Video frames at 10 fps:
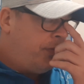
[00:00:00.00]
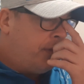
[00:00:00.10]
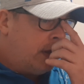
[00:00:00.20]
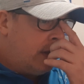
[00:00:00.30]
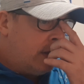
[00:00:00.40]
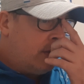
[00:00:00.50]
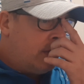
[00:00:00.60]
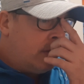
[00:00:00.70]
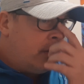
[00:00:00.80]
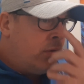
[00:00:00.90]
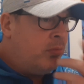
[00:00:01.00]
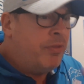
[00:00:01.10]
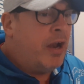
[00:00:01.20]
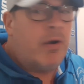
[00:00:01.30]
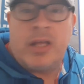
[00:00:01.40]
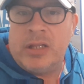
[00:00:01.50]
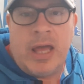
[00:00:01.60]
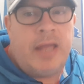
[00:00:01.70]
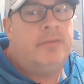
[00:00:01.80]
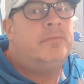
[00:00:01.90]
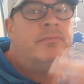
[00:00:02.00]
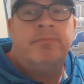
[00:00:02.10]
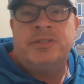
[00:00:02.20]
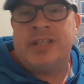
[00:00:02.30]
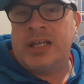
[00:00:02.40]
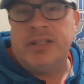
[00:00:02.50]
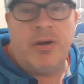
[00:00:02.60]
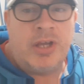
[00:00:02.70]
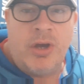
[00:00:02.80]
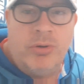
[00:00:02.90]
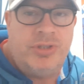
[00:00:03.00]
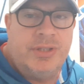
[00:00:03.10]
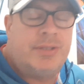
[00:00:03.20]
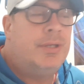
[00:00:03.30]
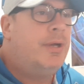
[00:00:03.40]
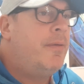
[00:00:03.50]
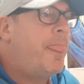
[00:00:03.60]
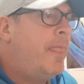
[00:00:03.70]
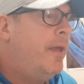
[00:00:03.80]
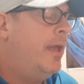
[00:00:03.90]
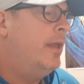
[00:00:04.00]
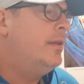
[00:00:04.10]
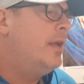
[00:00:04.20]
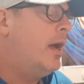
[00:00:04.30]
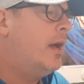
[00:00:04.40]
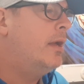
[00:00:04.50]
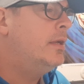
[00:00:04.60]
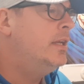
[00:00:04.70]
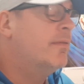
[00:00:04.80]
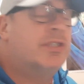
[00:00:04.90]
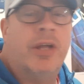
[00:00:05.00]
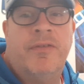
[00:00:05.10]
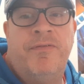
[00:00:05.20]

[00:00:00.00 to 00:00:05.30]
Aaron Glenn, secondary coaches, and he never saw the